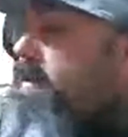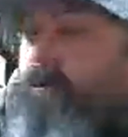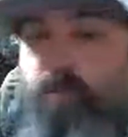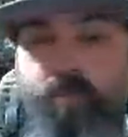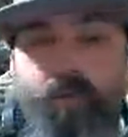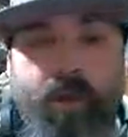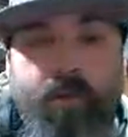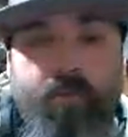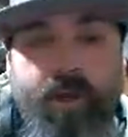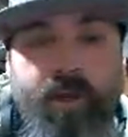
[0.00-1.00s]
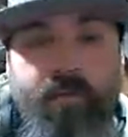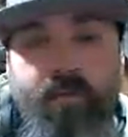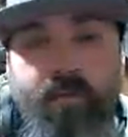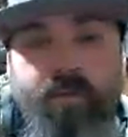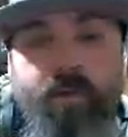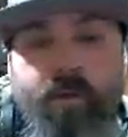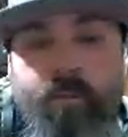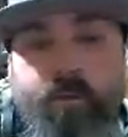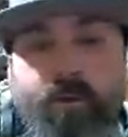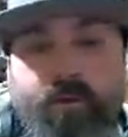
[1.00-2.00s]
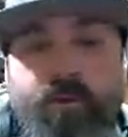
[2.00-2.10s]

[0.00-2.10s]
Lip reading: super lightweight. I mean,